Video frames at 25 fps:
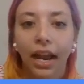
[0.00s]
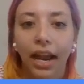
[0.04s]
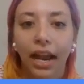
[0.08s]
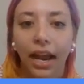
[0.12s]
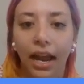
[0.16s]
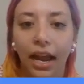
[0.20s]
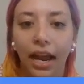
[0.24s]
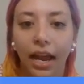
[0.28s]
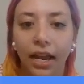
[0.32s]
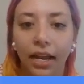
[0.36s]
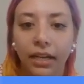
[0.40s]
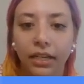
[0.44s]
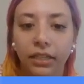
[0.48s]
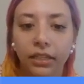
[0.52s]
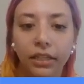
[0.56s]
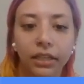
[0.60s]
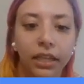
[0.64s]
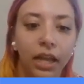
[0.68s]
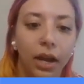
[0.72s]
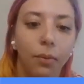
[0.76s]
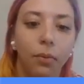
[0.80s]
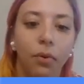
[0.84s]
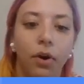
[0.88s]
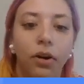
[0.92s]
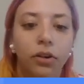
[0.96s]
And
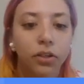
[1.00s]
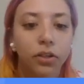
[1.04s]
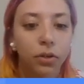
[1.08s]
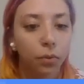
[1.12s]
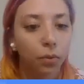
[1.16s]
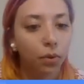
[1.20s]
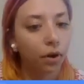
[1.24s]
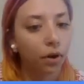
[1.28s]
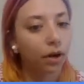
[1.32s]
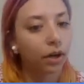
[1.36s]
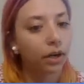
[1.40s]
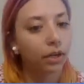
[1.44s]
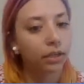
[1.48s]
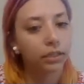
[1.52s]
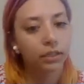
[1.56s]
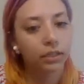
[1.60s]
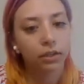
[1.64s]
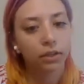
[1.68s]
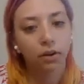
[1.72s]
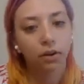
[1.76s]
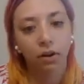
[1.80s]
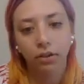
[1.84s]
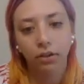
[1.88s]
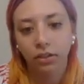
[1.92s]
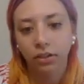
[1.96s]
they work towards
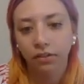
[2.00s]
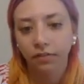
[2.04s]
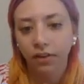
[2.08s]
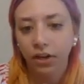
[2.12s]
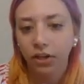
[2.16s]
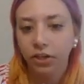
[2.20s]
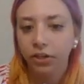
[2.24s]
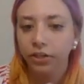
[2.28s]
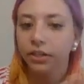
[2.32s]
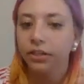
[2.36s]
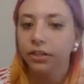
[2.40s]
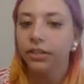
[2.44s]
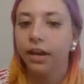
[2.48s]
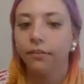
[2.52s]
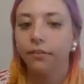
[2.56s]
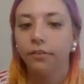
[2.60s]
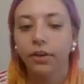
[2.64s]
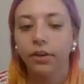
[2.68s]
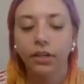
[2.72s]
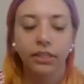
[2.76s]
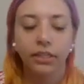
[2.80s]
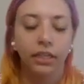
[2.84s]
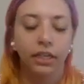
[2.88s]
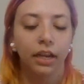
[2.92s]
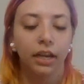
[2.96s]
conservation
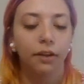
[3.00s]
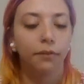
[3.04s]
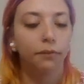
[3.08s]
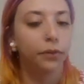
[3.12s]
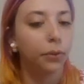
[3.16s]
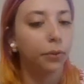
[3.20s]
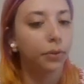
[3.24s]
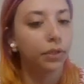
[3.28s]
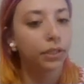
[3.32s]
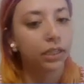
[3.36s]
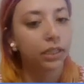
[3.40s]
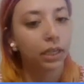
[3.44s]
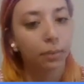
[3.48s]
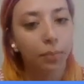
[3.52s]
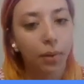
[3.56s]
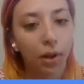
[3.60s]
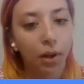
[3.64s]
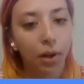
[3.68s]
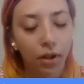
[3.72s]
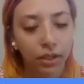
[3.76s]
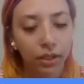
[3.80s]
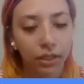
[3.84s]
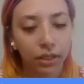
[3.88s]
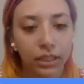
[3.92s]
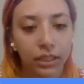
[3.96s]
endeavors and influencing
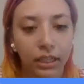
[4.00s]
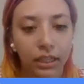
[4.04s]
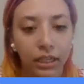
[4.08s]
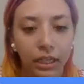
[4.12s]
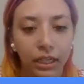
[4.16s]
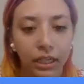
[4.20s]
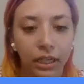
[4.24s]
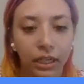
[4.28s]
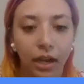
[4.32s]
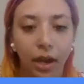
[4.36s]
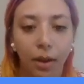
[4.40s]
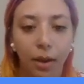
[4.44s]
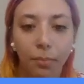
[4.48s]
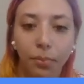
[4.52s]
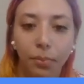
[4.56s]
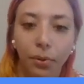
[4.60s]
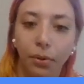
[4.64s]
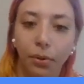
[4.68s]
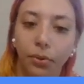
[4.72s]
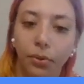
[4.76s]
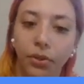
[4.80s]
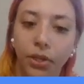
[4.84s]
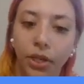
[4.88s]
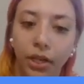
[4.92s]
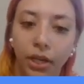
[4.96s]
policy,
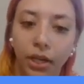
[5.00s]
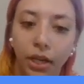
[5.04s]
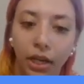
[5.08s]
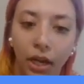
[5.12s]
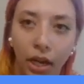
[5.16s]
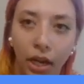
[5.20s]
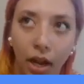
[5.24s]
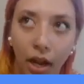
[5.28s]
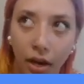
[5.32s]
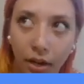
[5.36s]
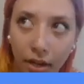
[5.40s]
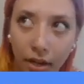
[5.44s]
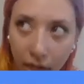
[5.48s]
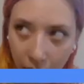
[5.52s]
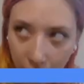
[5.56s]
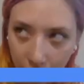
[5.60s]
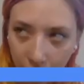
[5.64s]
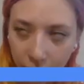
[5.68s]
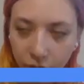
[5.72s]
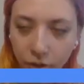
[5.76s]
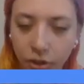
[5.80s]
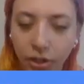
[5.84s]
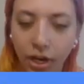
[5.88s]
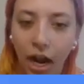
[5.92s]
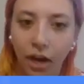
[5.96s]
both
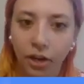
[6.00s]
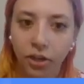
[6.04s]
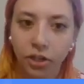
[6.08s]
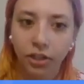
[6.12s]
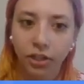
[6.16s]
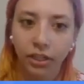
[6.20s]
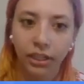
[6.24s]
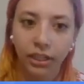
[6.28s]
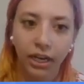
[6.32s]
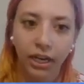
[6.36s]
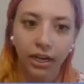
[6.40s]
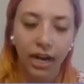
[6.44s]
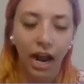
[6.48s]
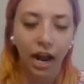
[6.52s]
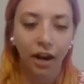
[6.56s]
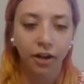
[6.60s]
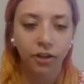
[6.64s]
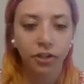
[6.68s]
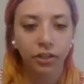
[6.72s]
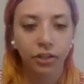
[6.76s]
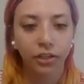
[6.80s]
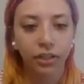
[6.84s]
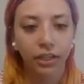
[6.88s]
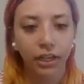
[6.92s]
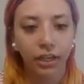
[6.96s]
internationally and
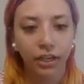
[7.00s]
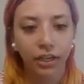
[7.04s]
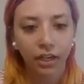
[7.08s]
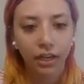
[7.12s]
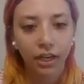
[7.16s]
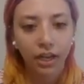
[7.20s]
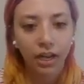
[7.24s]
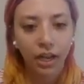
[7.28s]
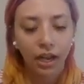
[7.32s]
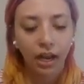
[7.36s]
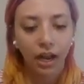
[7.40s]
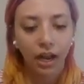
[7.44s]
nationally,